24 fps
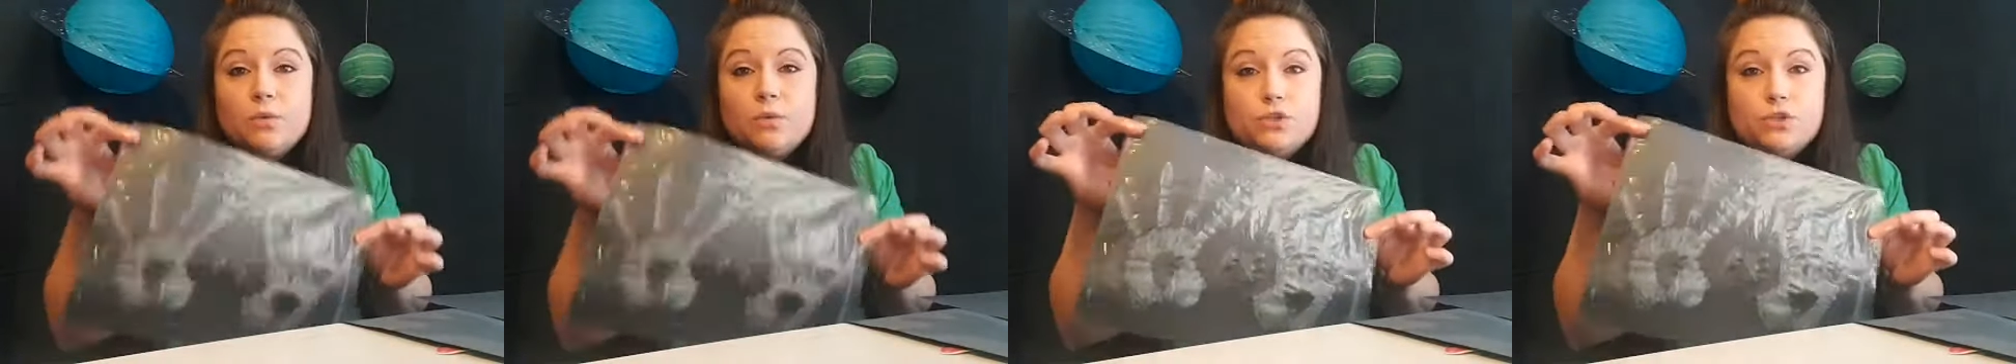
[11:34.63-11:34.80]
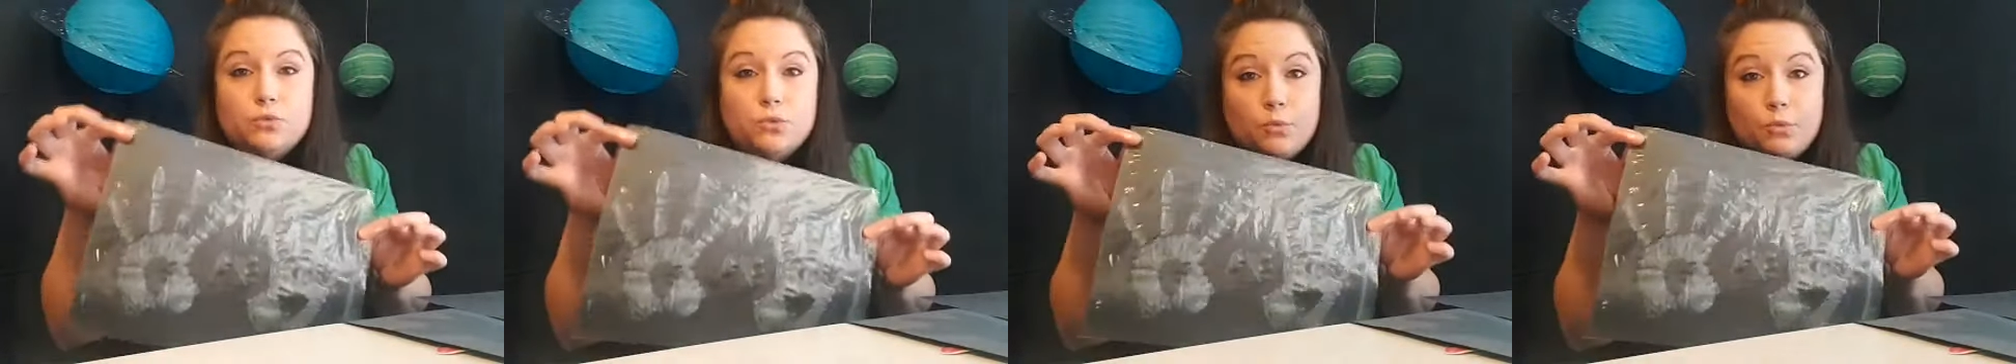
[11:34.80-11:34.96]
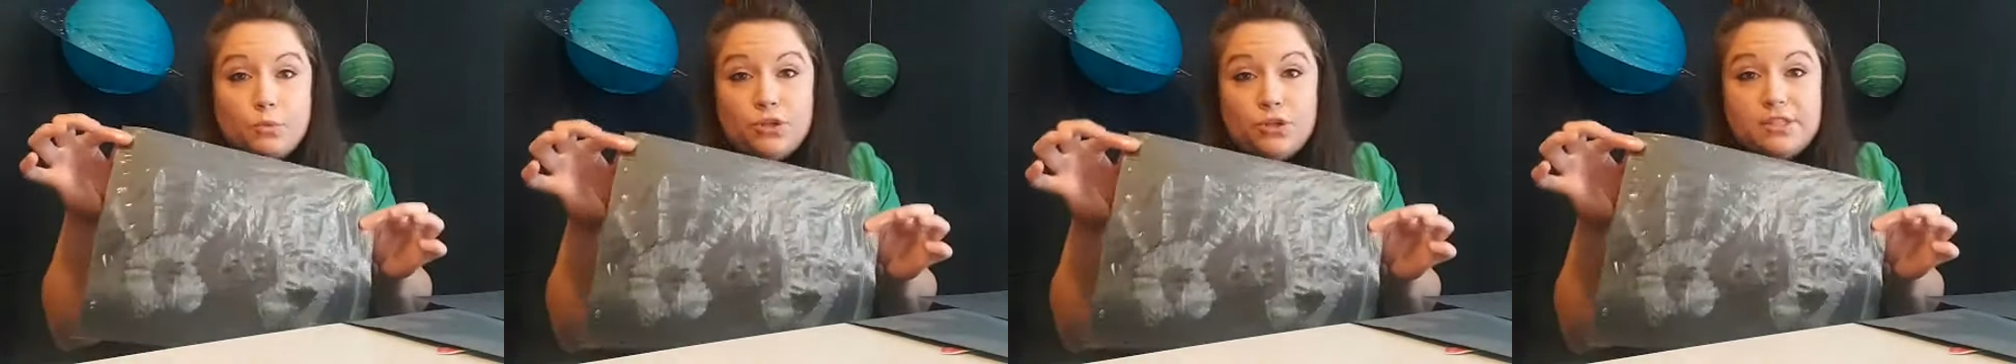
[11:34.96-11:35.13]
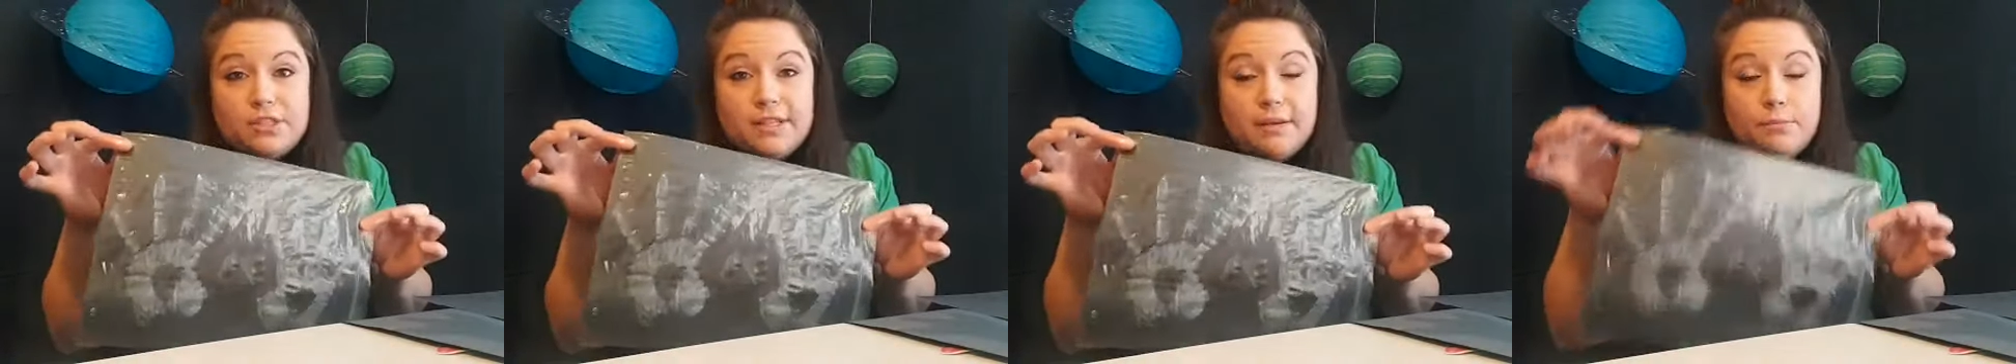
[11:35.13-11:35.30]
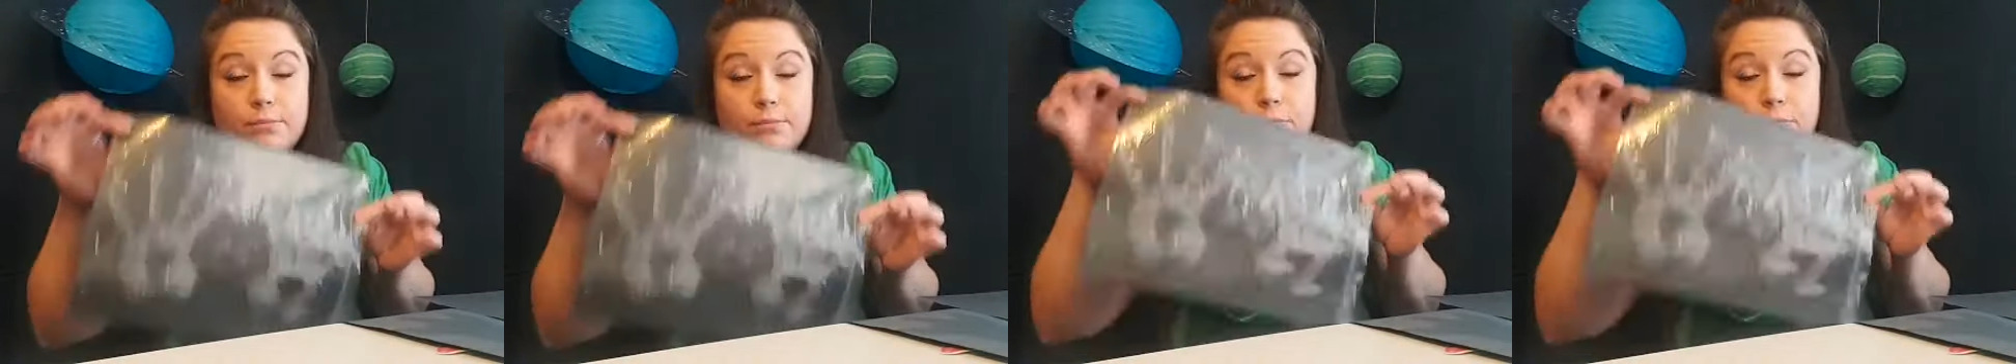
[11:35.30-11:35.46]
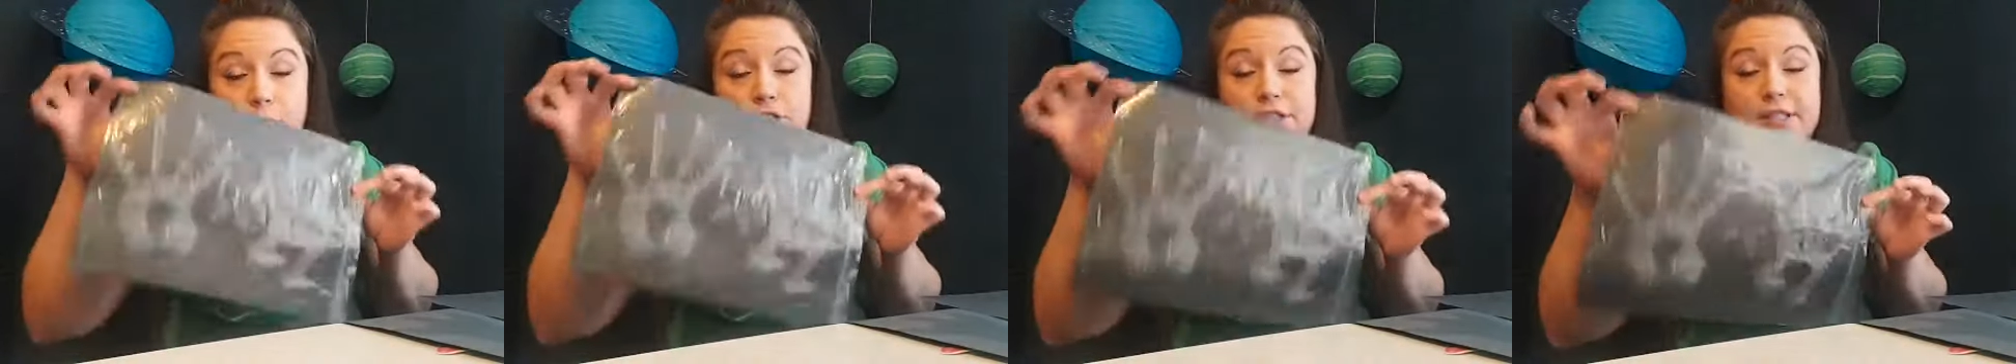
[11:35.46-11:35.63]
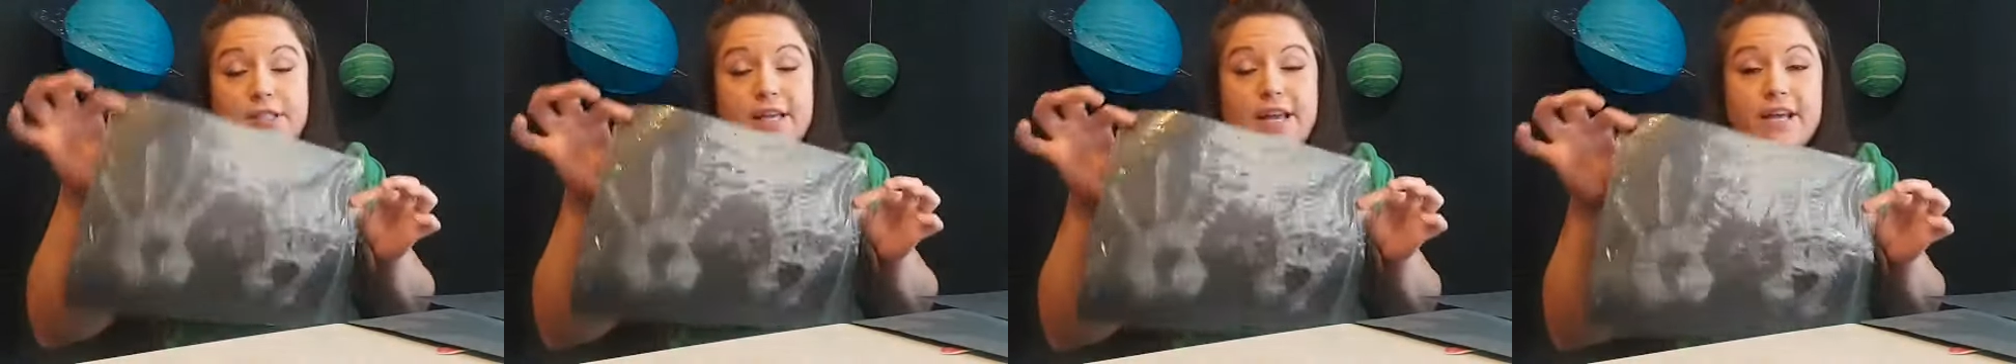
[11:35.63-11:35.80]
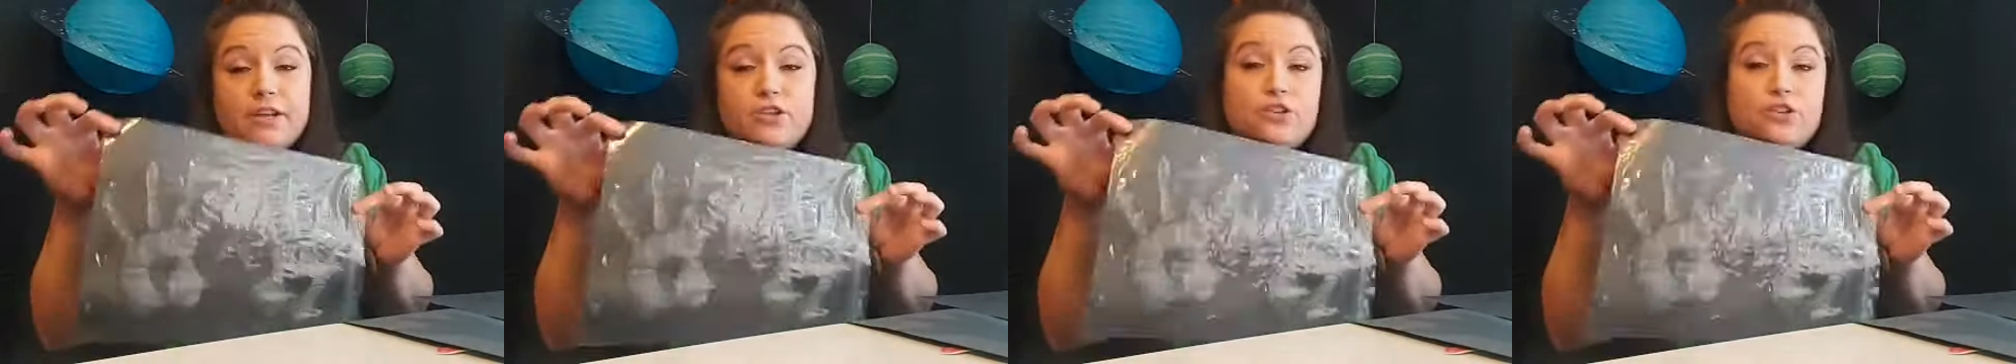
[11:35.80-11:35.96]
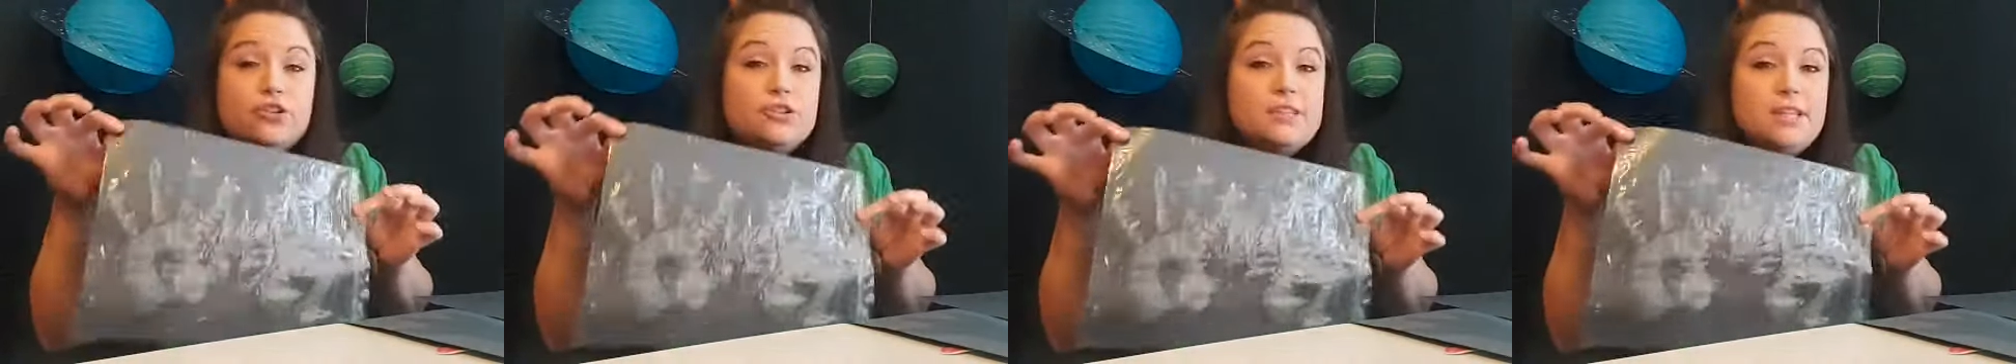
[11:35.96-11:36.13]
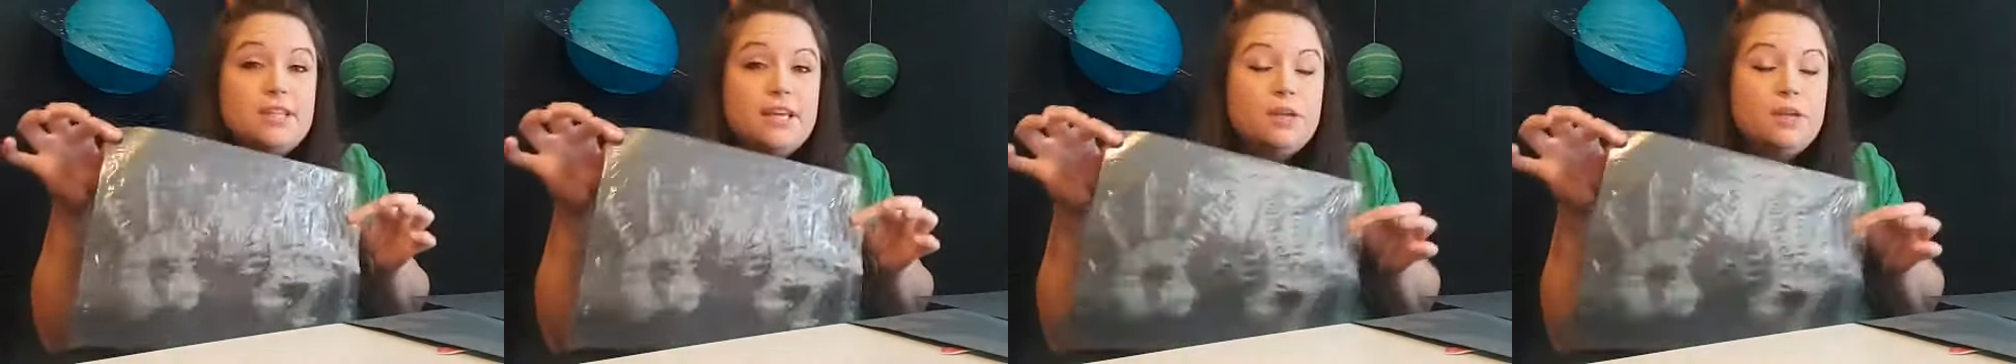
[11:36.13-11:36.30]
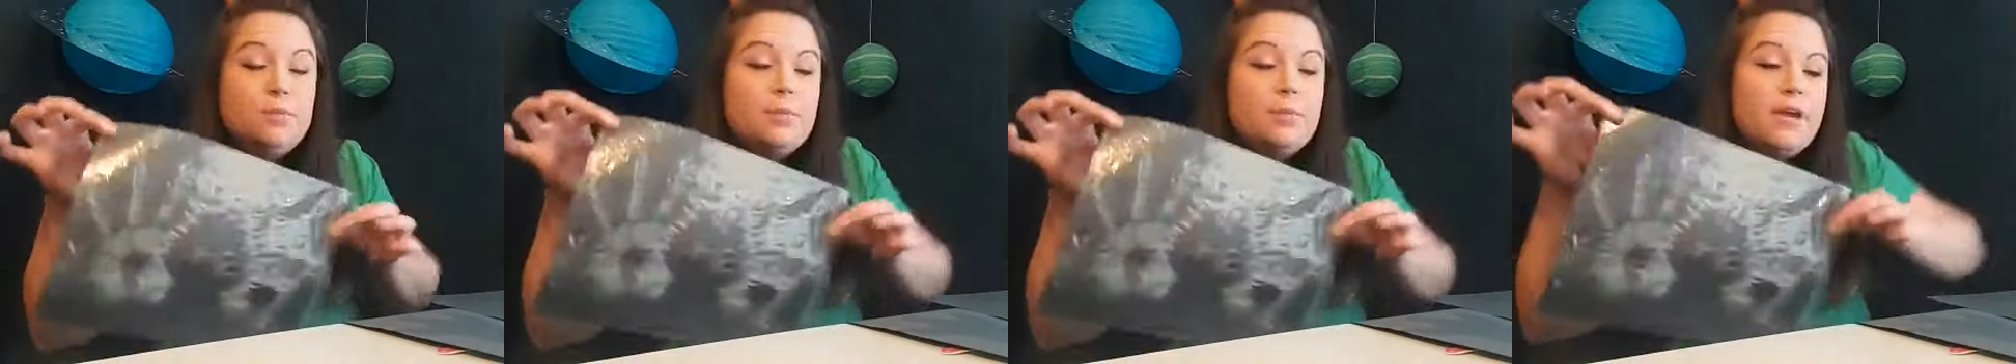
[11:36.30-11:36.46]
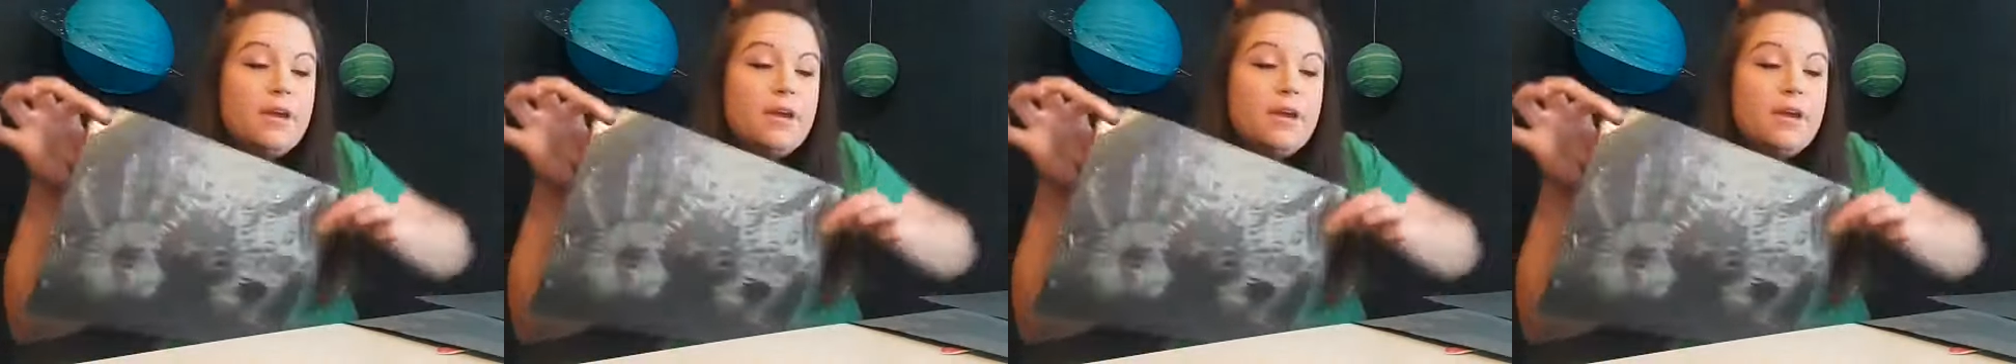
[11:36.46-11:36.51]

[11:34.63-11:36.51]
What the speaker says: which one protects your skin